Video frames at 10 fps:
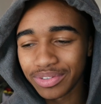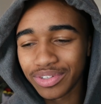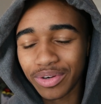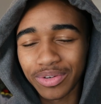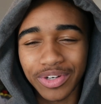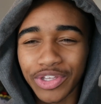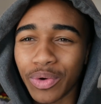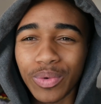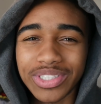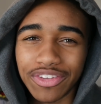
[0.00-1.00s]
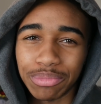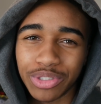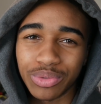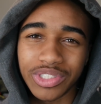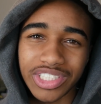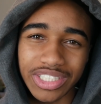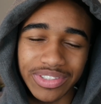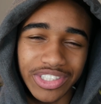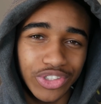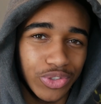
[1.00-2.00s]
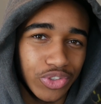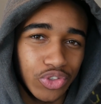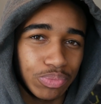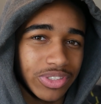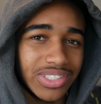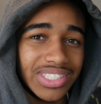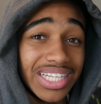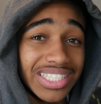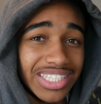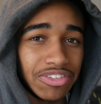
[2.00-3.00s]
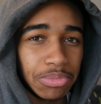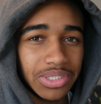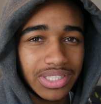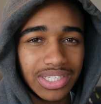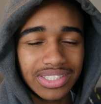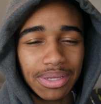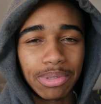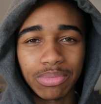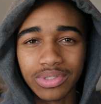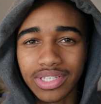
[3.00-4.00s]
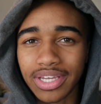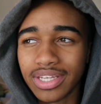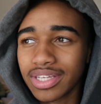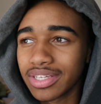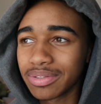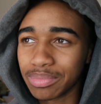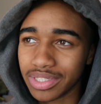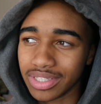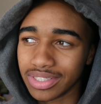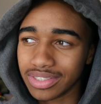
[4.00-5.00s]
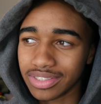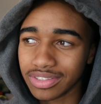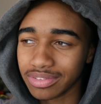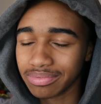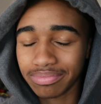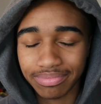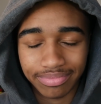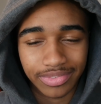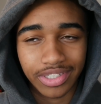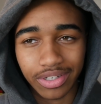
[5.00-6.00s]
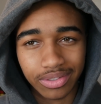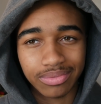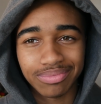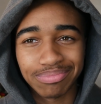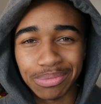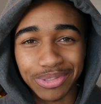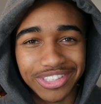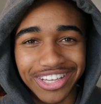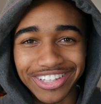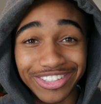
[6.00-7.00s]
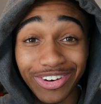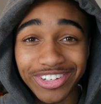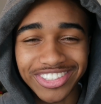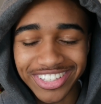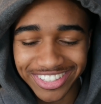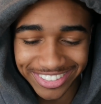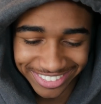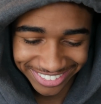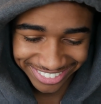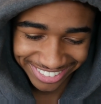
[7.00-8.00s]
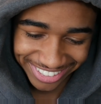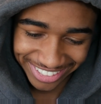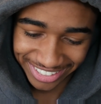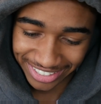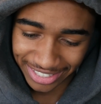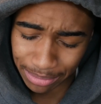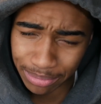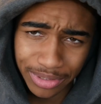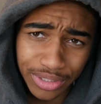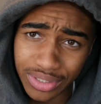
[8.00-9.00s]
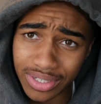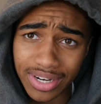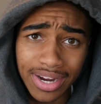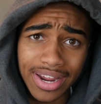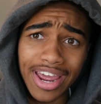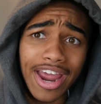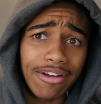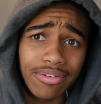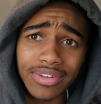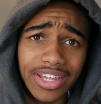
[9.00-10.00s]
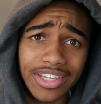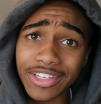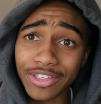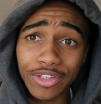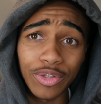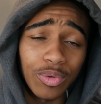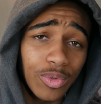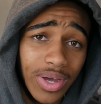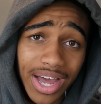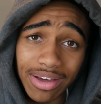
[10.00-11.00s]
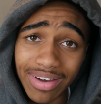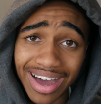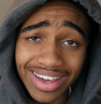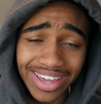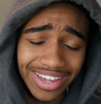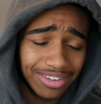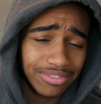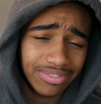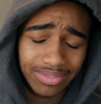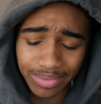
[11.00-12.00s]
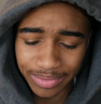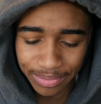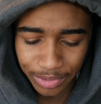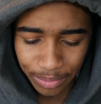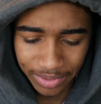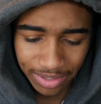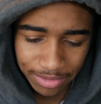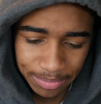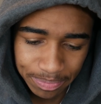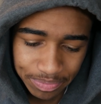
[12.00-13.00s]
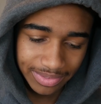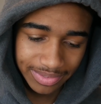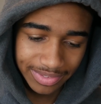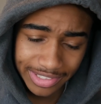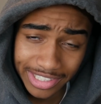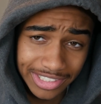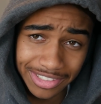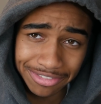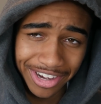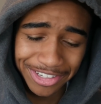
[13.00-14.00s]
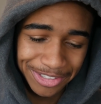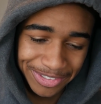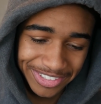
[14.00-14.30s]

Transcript: no, you don't always have to be too serious or super sensitive about the things that people say because you know people say the darndest things, and I'm pretty sure every, like you have, I have, so whatever doesn't define you.